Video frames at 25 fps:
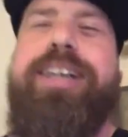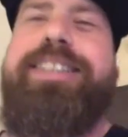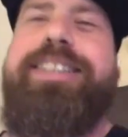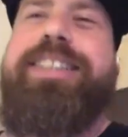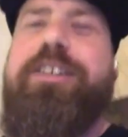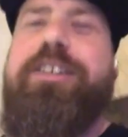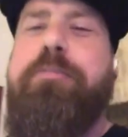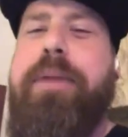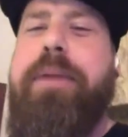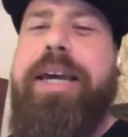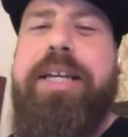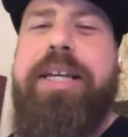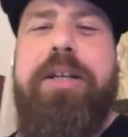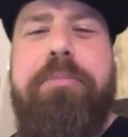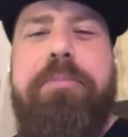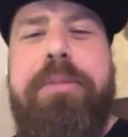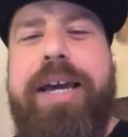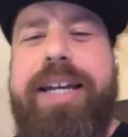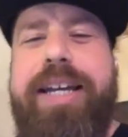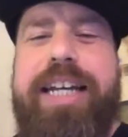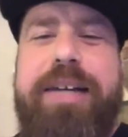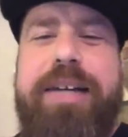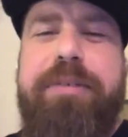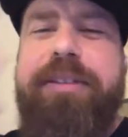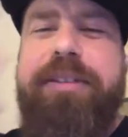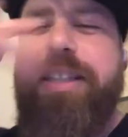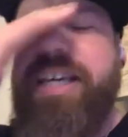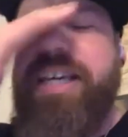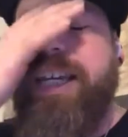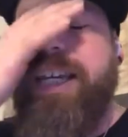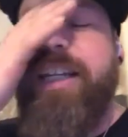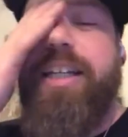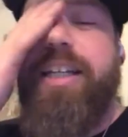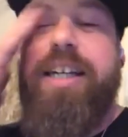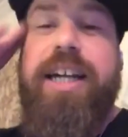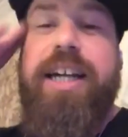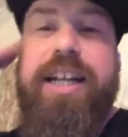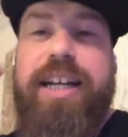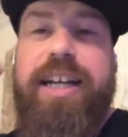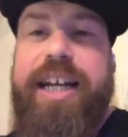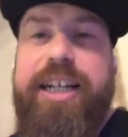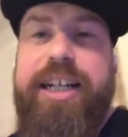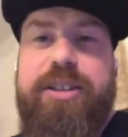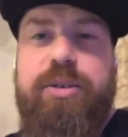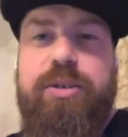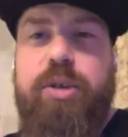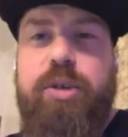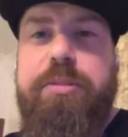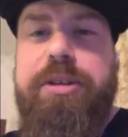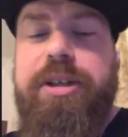of making the bed and everything, and it kind of like
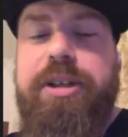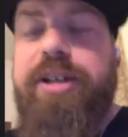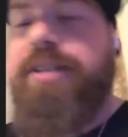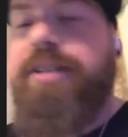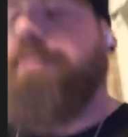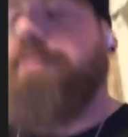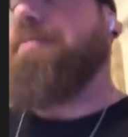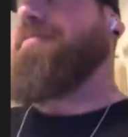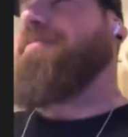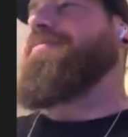threw me off.